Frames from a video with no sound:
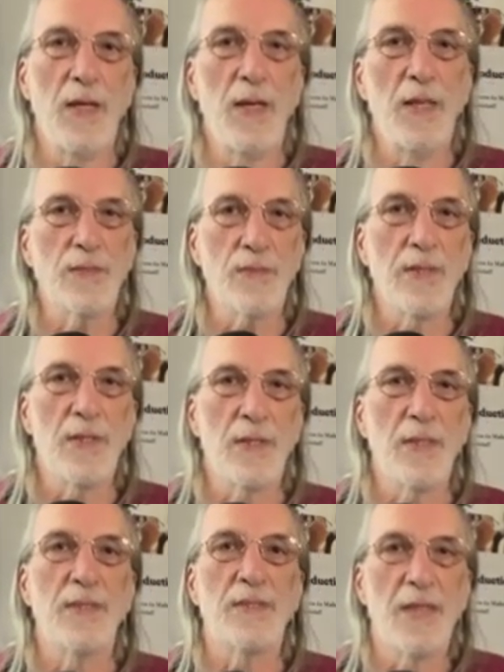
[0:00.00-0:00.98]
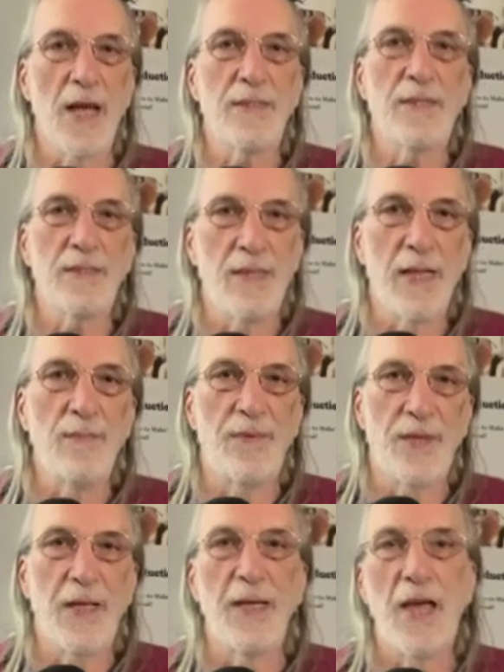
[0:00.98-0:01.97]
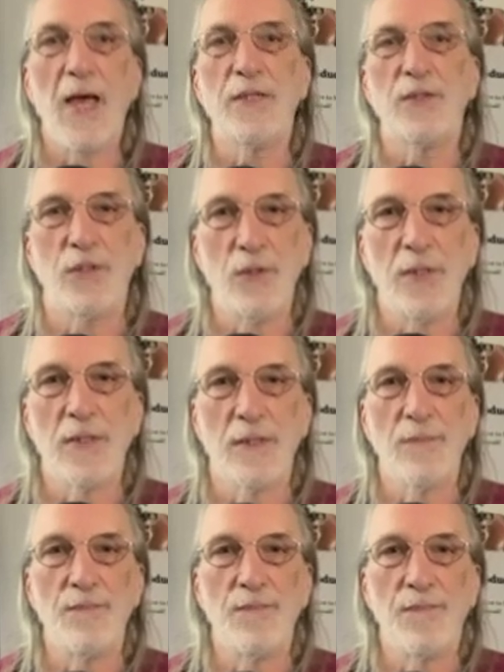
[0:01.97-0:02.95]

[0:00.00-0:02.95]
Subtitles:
Israel is not the same thing as Judaism.